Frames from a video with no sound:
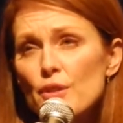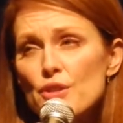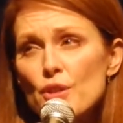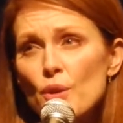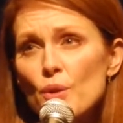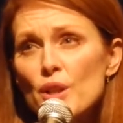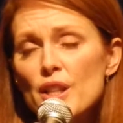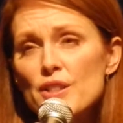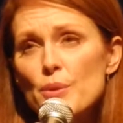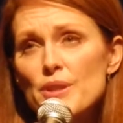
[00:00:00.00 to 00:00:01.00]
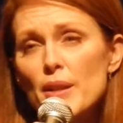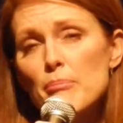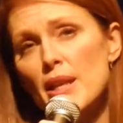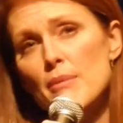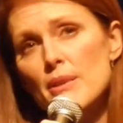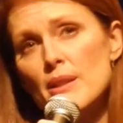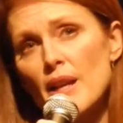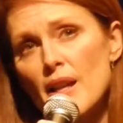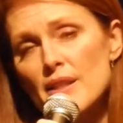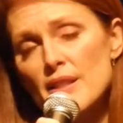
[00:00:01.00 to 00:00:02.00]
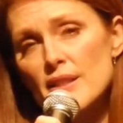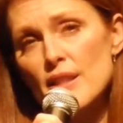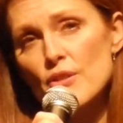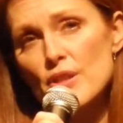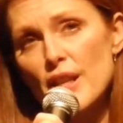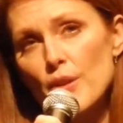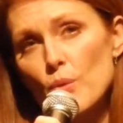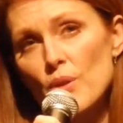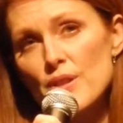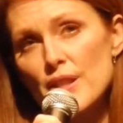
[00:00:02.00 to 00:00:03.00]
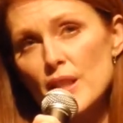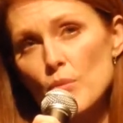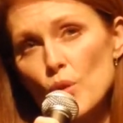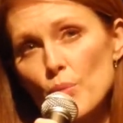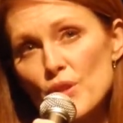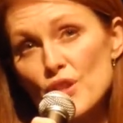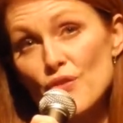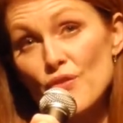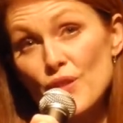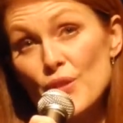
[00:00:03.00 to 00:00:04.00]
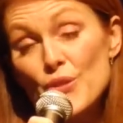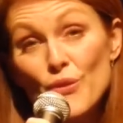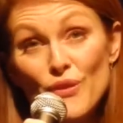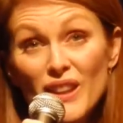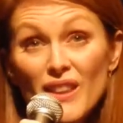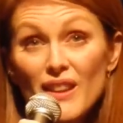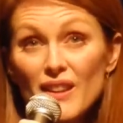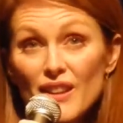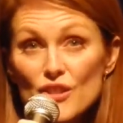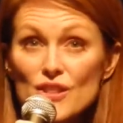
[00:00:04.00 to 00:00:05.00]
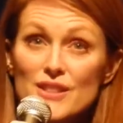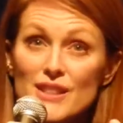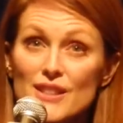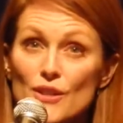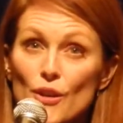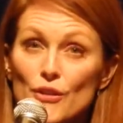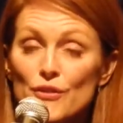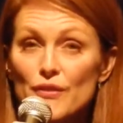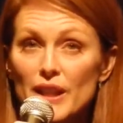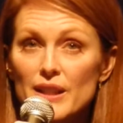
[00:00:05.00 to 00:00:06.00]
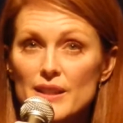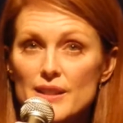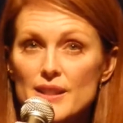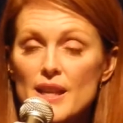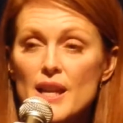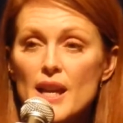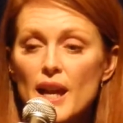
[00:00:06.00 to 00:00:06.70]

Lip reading: So it's maybe Alice doesn't understand the words anymore, but she feels the feeling because she sees it on her face.